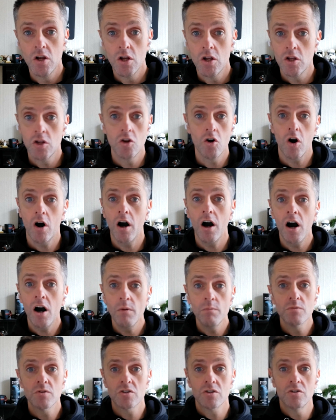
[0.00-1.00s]
your
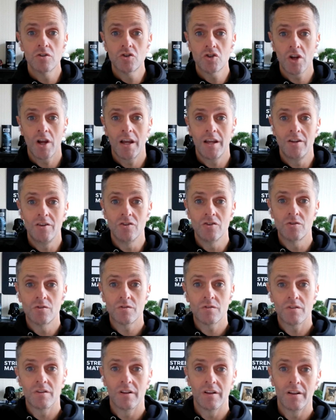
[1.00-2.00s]
arms could change
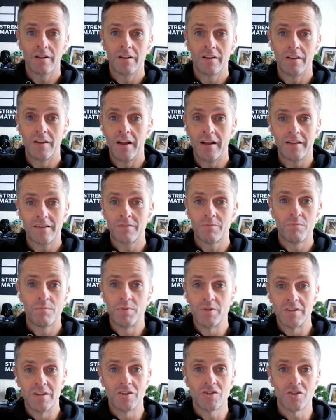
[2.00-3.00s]

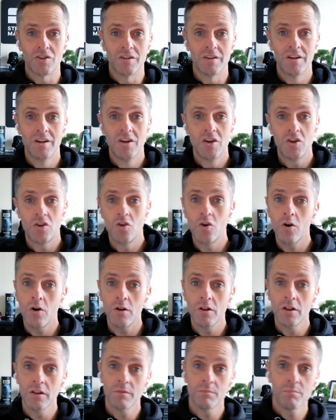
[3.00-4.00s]
position,
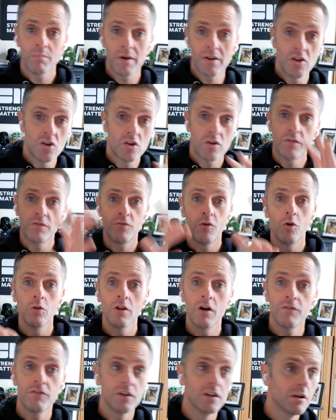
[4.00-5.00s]
but you could fall
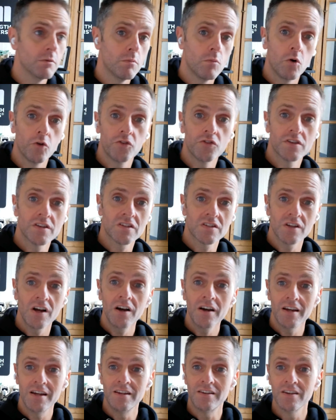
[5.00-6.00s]
off a little more to the
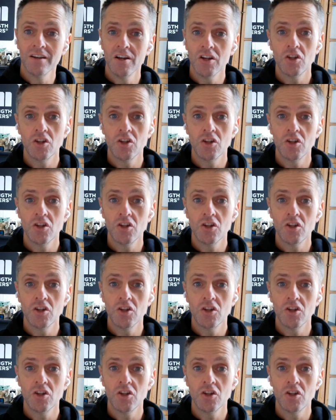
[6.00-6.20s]
side.